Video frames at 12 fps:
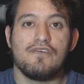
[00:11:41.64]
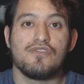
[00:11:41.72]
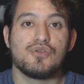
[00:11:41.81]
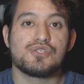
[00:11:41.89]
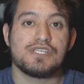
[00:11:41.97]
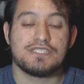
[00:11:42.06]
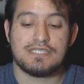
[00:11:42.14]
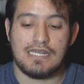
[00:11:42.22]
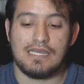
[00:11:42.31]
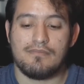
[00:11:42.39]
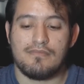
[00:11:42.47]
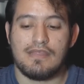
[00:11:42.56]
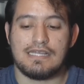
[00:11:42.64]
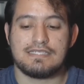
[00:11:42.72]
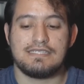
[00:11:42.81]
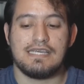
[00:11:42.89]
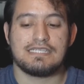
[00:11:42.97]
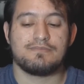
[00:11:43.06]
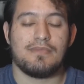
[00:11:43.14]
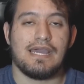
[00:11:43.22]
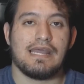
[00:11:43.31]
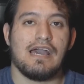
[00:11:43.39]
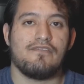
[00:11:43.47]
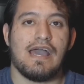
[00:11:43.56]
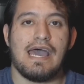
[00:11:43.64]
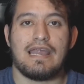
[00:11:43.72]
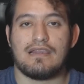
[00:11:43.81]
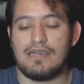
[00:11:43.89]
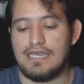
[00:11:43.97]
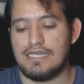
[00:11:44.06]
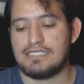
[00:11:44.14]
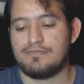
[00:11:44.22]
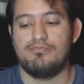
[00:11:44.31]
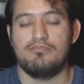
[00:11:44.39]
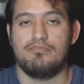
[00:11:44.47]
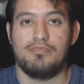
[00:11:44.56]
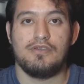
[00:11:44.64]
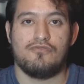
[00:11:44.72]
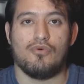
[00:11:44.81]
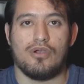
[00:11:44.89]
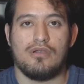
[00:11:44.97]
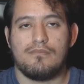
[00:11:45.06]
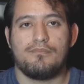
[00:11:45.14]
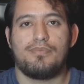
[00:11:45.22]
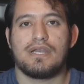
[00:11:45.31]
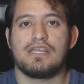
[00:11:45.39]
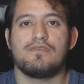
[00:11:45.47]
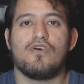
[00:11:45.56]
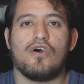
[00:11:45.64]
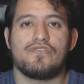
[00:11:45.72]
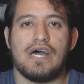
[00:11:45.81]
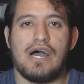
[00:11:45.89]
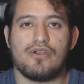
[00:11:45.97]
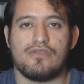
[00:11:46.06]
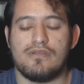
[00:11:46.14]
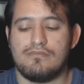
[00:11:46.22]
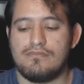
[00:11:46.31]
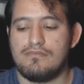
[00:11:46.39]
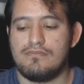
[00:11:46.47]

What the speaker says: evolutionists claim that snakes might have had legs before, but it evolved out of them.